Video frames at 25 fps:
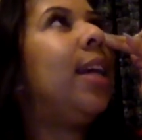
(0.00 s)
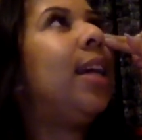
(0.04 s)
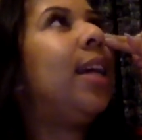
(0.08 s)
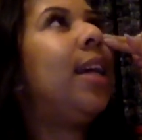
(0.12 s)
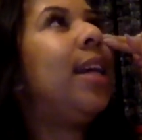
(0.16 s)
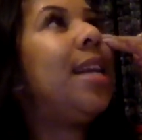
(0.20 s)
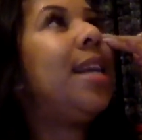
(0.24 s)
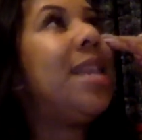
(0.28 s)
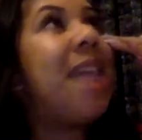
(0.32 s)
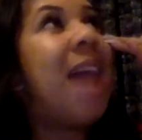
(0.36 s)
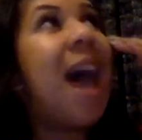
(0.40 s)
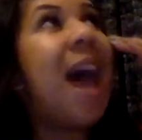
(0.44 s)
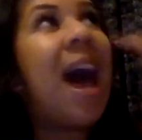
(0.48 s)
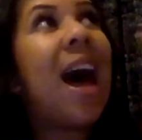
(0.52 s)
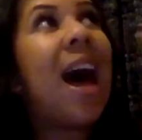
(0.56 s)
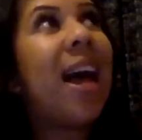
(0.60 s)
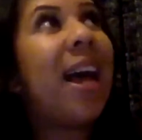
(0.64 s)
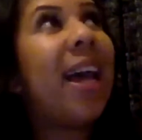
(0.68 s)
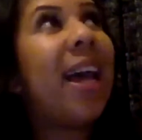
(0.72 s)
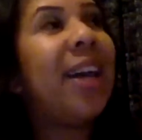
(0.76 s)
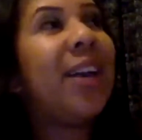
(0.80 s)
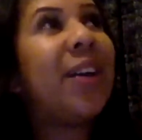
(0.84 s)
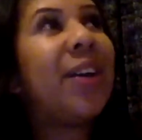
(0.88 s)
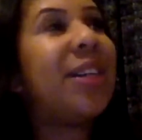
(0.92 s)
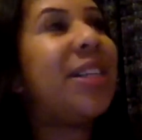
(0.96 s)

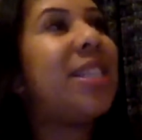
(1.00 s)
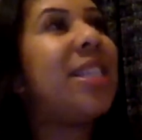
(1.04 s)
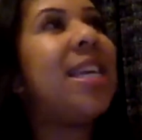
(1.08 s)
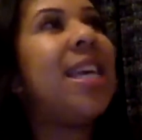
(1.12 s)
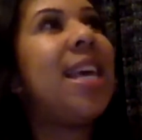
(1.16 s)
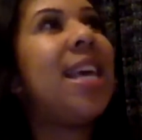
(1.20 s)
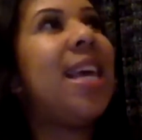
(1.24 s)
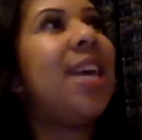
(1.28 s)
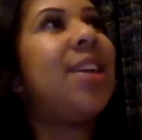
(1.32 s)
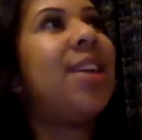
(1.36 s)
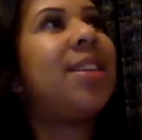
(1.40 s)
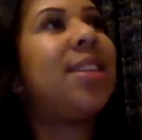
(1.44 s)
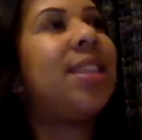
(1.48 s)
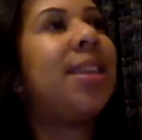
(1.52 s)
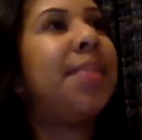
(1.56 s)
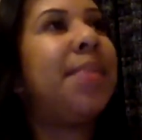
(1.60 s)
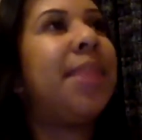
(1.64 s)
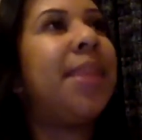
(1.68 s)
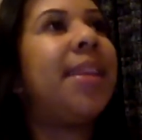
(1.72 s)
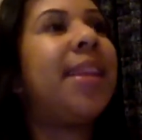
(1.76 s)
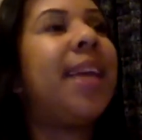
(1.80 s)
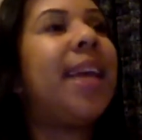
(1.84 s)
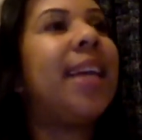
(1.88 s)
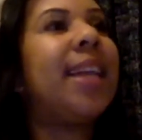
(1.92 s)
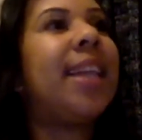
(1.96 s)
nine or ten or
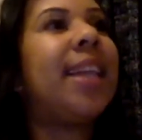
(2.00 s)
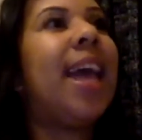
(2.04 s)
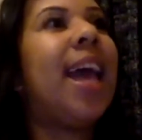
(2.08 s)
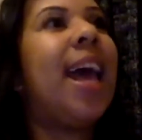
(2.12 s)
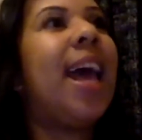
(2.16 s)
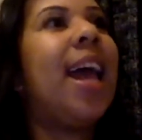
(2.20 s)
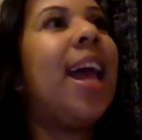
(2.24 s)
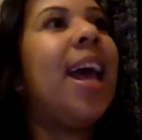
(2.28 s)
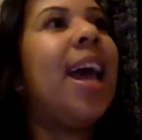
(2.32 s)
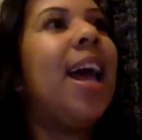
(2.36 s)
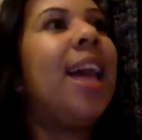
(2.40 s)
something like that